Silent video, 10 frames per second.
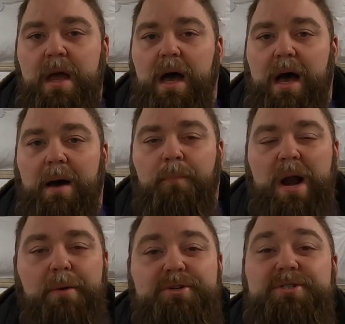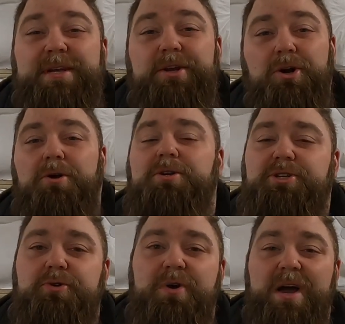but I would just
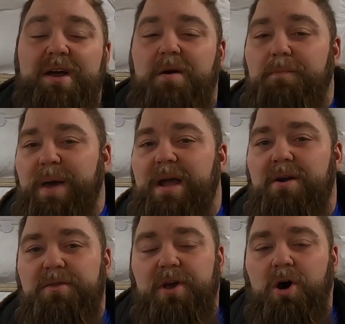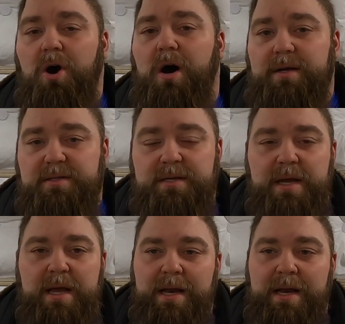encourage you, compare the cost,